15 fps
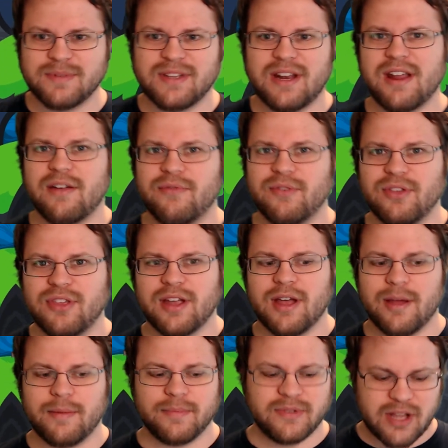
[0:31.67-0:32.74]
setting everything
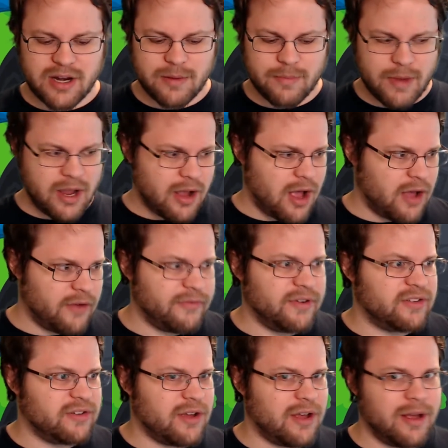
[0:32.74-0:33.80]
up, setting my
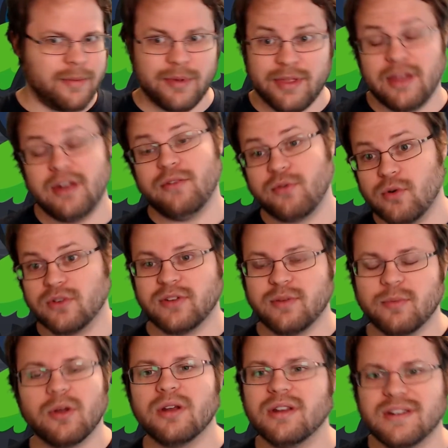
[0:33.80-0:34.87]
office up, and then of course
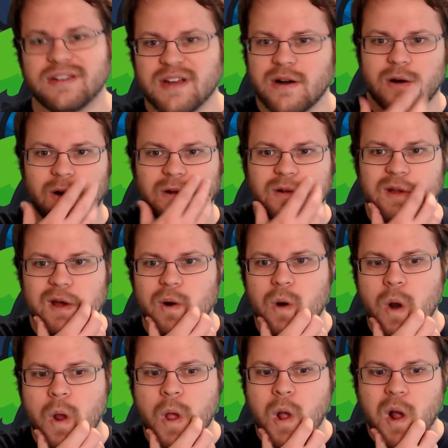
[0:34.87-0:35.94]
I'm going to tear it all down